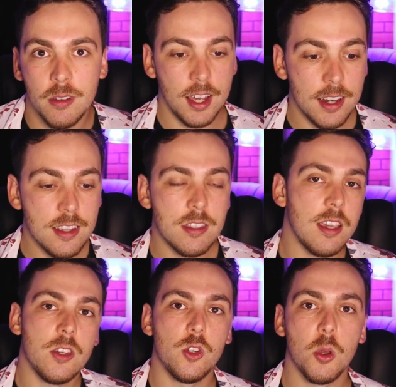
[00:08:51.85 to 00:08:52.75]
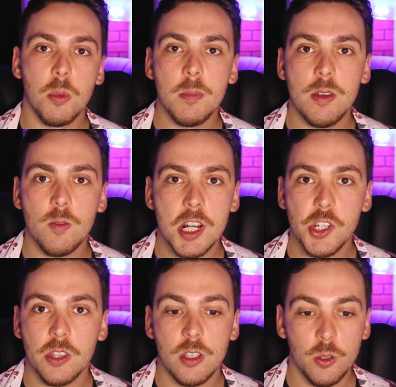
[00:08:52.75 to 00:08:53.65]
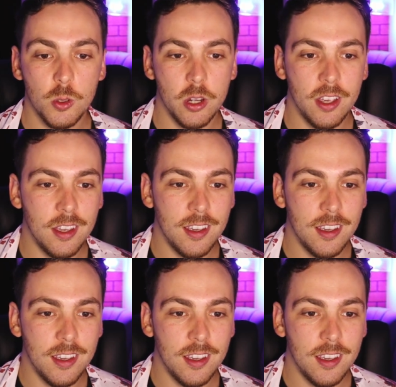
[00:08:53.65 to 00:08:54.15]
That is a dopamine rush that you